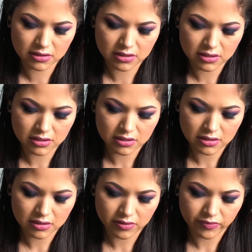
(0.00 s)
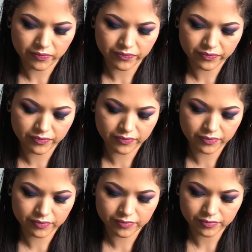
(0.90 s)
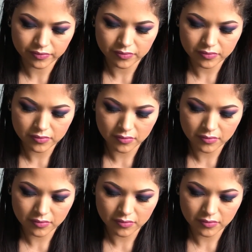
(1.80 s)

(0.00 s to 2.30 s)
(no one is talking)